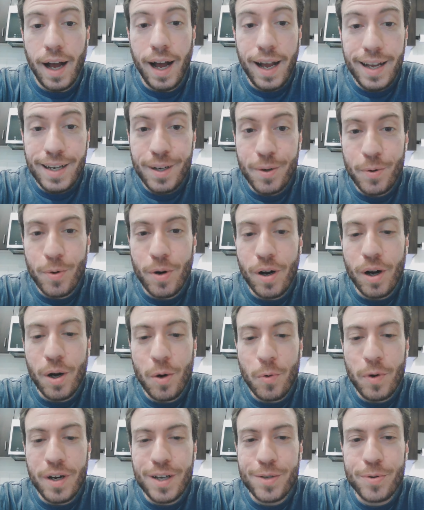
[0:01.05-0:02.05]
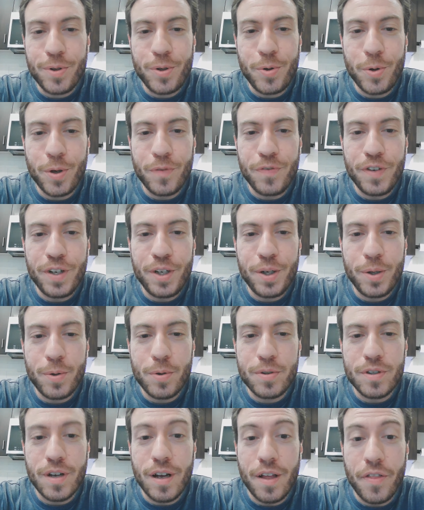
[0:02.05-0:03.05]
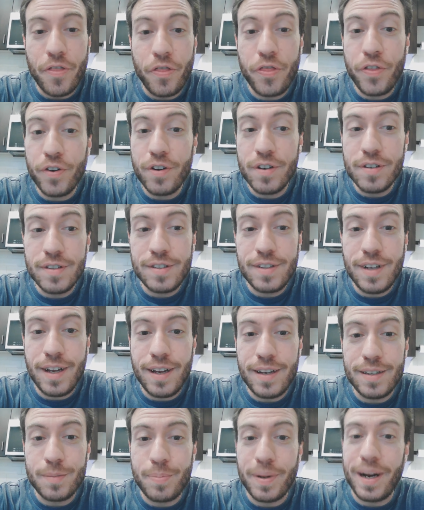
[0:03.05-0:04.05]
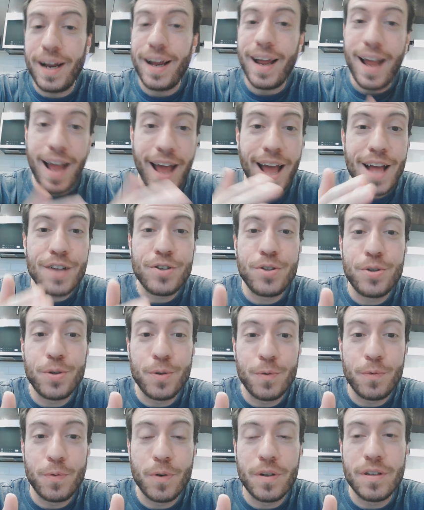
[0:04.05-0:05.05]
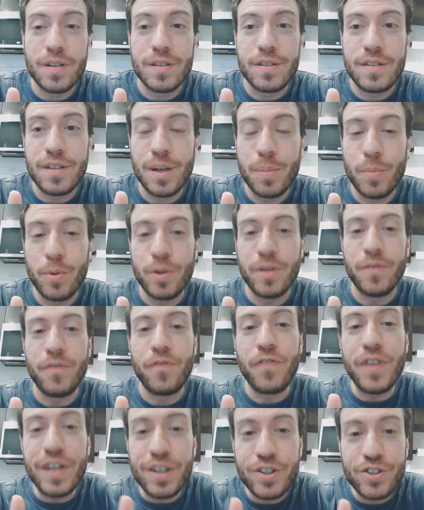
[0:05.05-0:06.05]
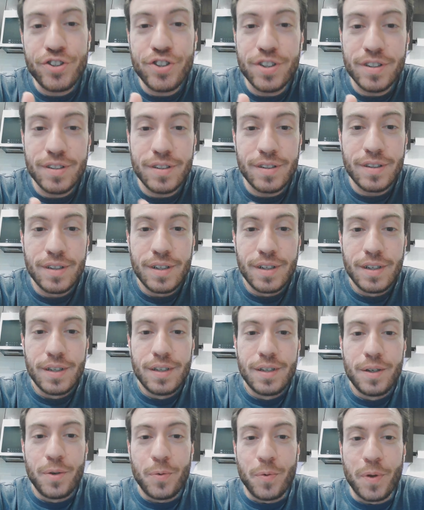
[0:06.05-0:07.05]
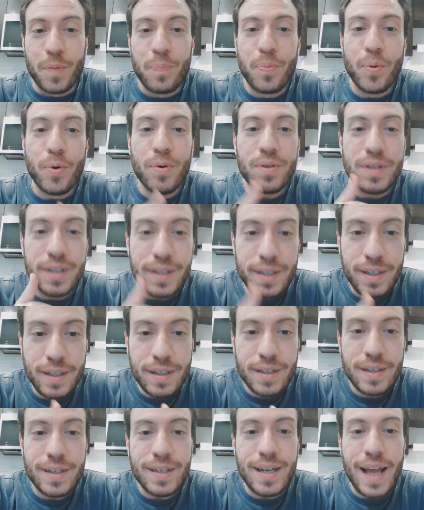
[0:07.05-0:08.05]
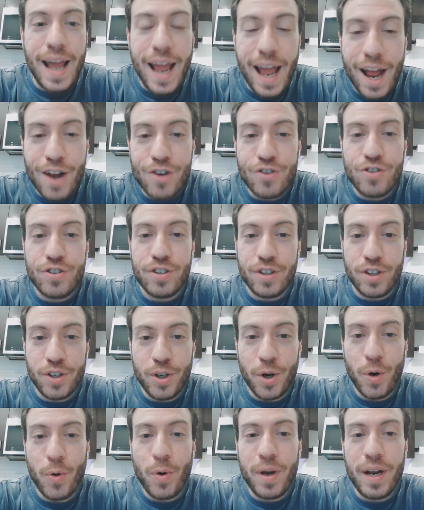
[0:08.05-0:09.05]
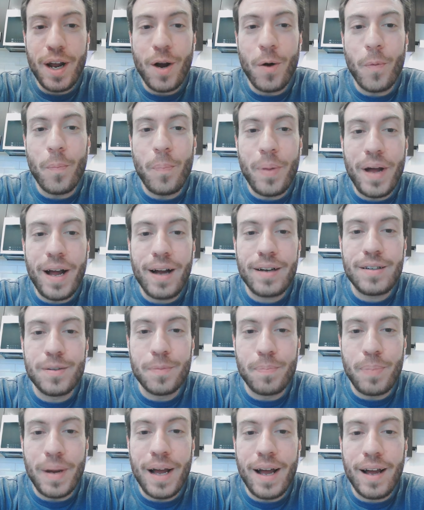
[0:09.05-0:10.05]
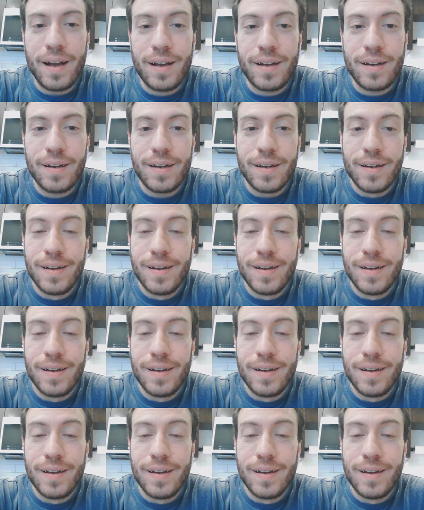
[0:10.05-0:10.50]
I don't always record videos on Thursdays, but I had to for this double eviction. With both Leah and Angela going out back to back,